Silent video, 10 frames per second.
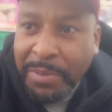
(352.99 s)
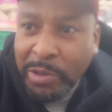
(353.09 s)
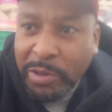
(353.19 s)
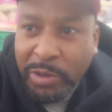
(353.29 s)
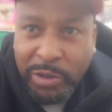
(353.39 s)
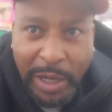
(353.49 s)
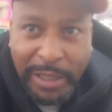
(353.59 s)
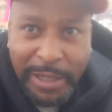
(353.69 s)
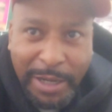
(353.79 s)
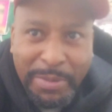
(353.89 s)
Boots was trying
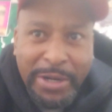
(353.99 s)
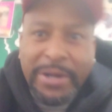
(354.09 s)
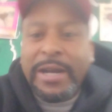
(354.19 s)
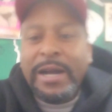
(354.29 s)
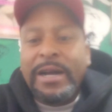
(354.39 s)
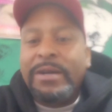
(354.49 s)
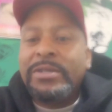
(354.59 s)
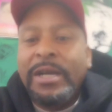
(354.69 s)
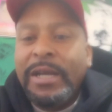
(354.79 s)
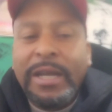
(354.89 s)
to duck Blair Cobb,
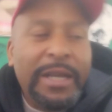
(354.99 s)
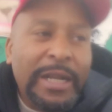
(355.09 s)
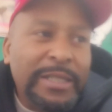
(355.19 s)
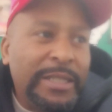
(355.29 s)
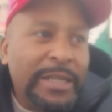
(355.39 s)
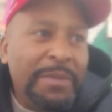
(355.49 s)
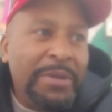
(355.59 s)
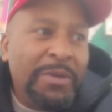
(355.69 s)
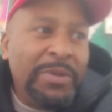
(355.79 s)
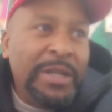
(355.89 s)
And I just say,
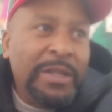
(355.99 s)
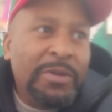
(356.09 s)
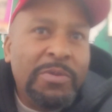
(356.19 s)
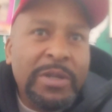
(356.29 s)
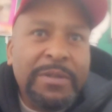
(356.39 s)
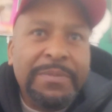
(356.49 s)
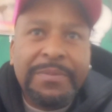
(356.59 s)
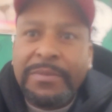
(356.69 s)
man, we need to quit.